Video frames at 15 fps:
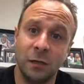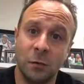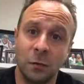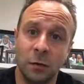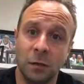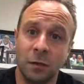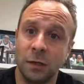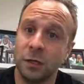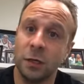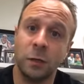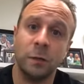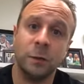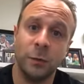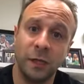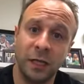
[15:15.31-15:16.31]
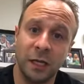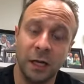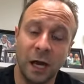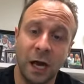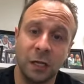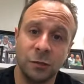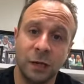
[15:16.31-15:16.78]
or the terms within the
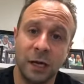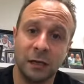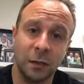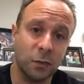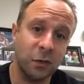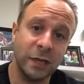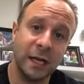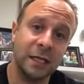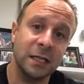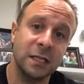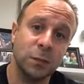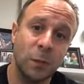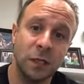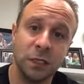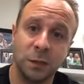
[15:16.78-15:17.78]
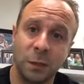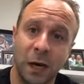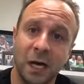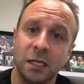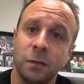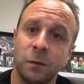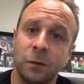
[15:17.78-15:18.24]
contract, are protected as much as
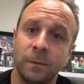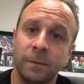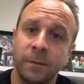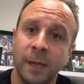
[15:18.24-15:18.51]
possible.